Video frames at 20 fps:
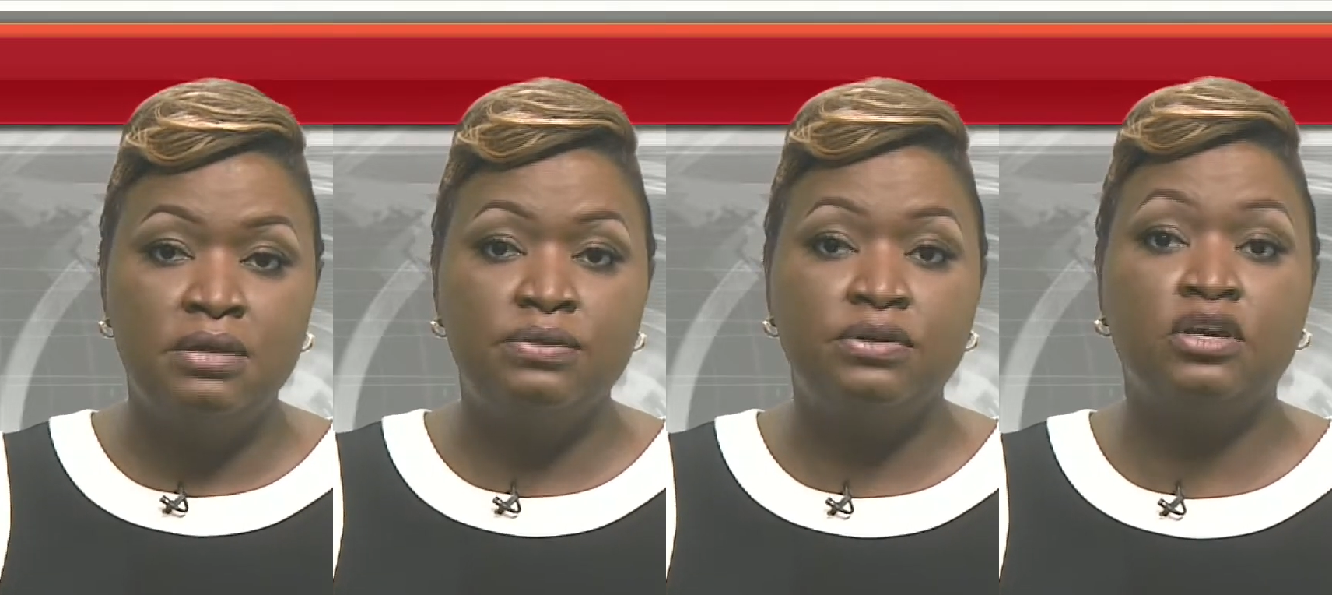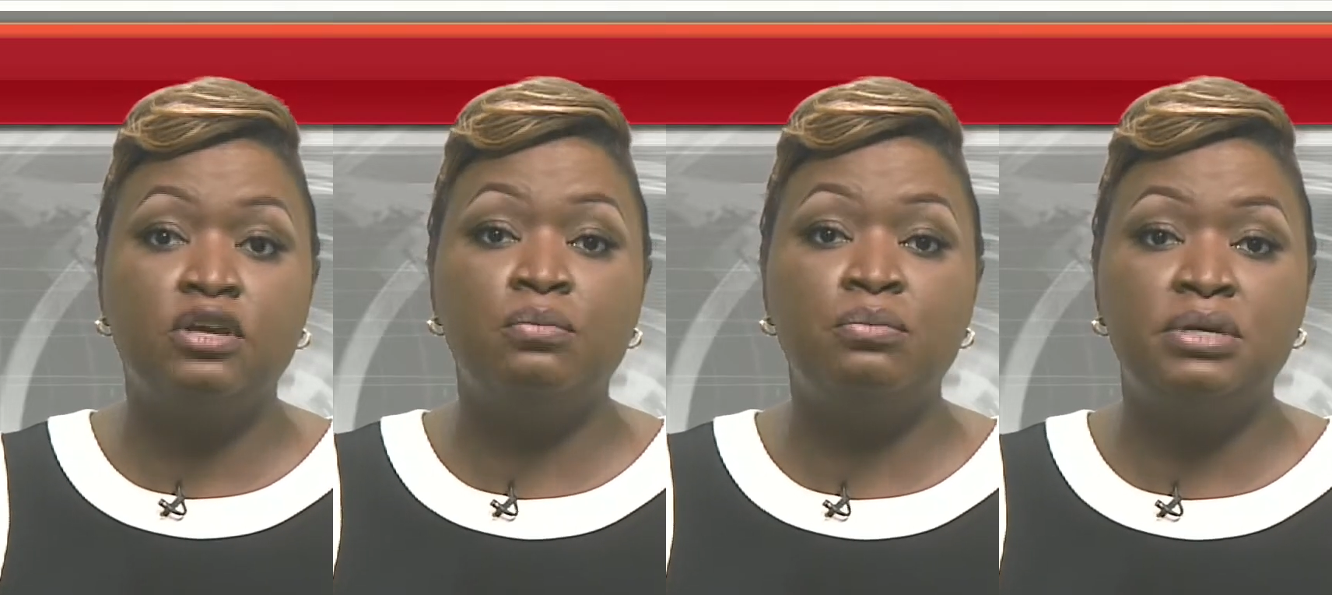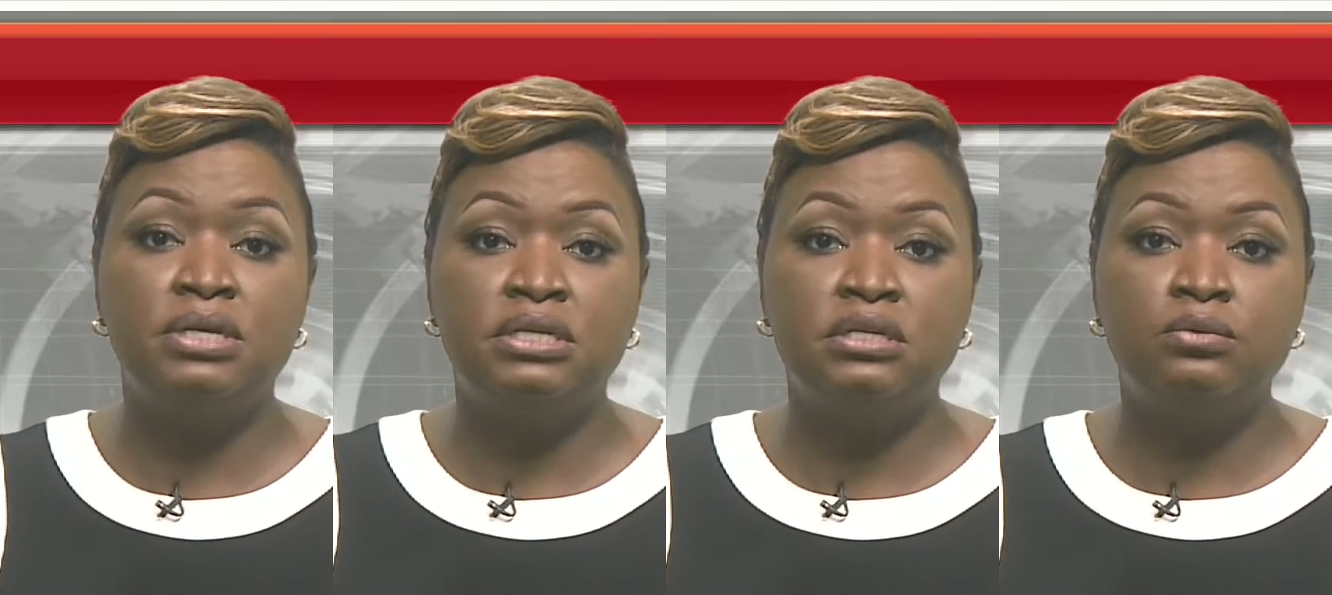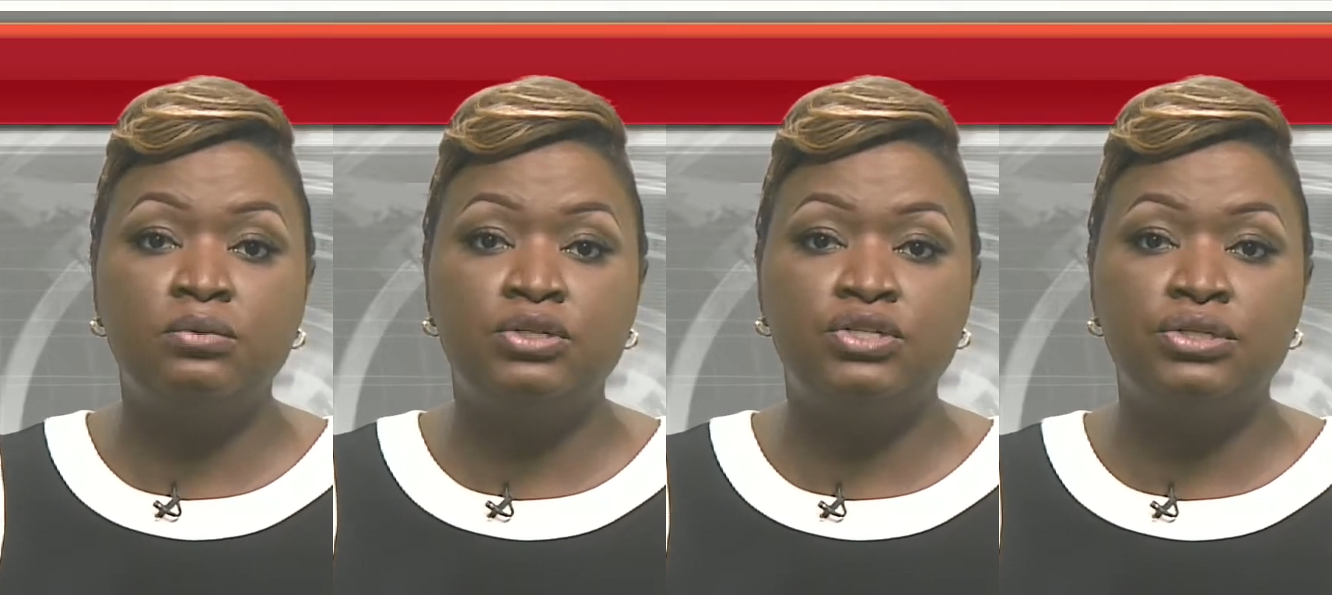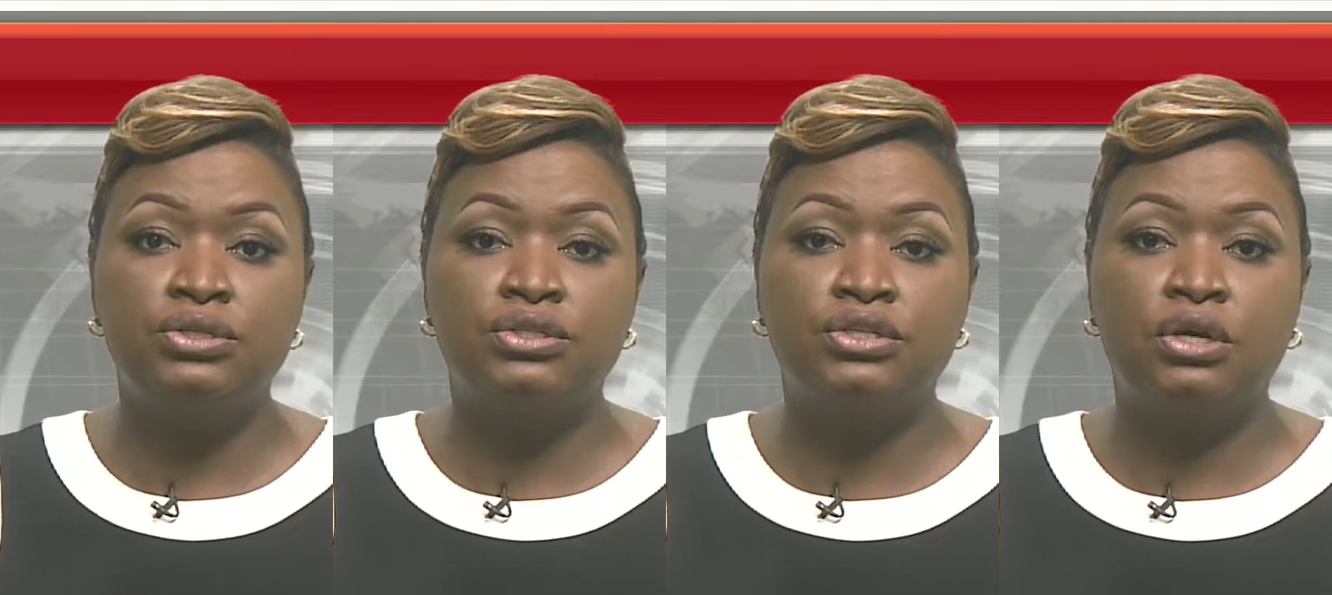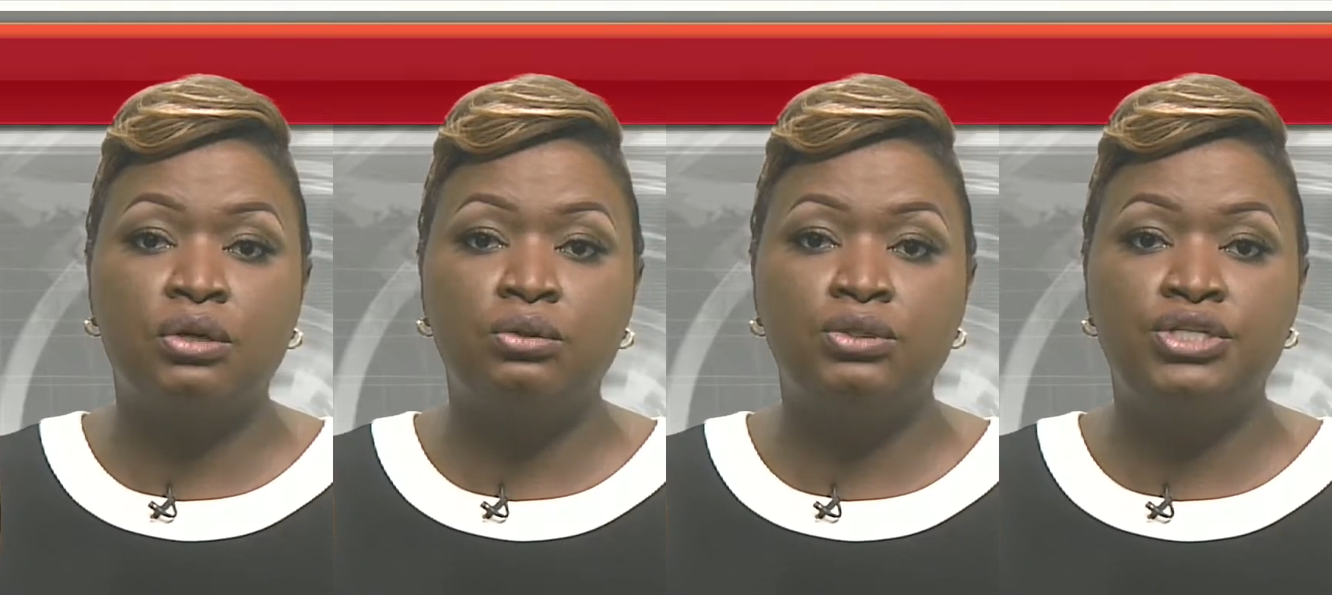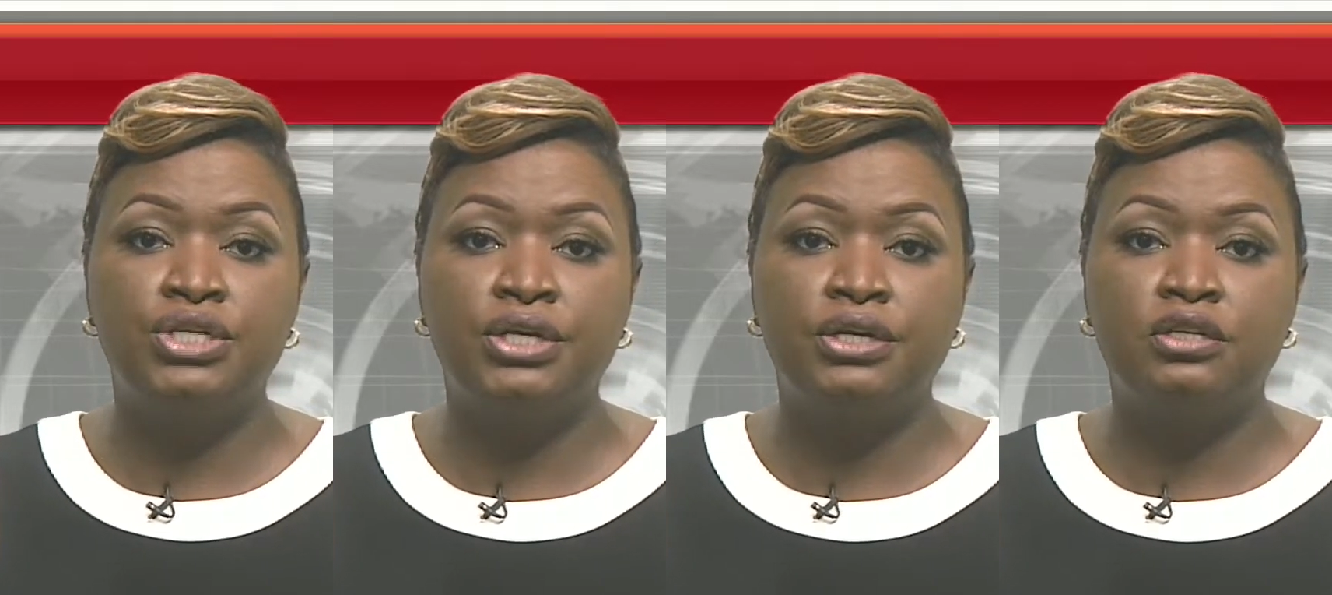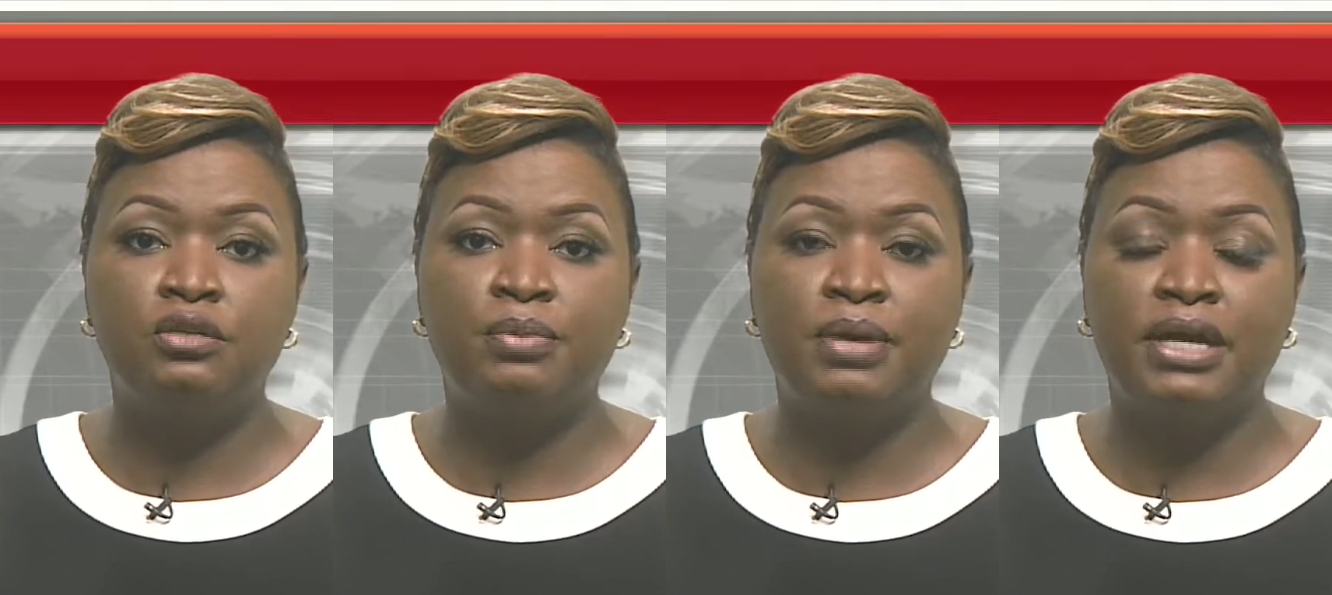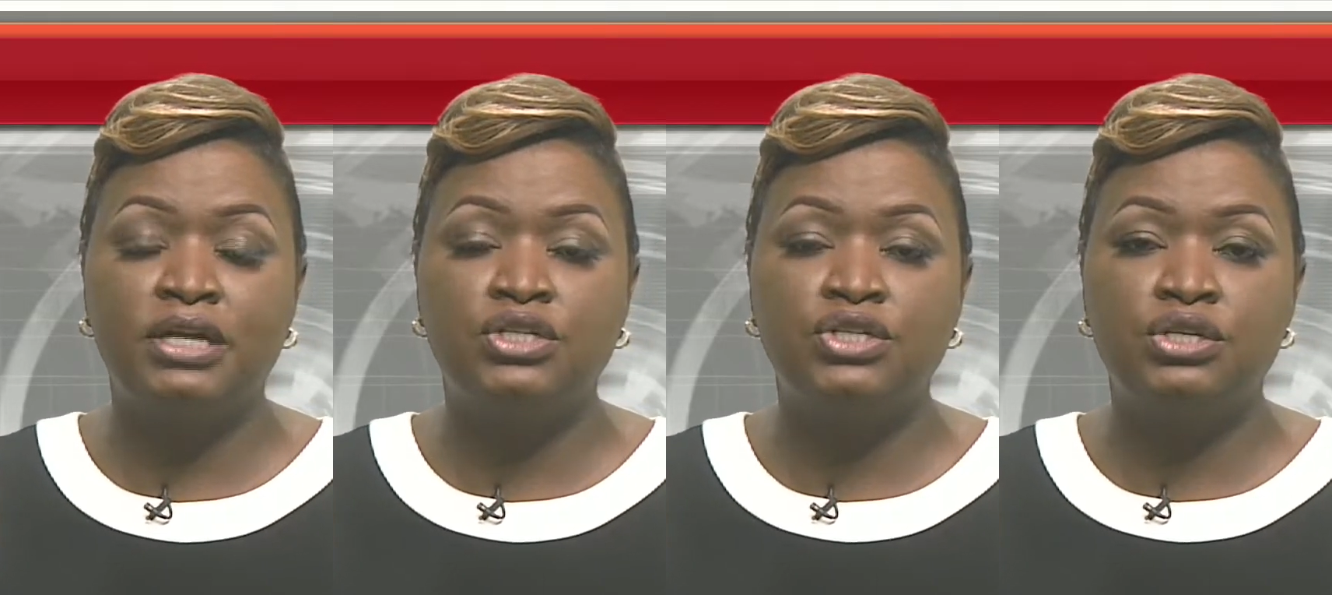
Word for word: The committee, which is co chaired by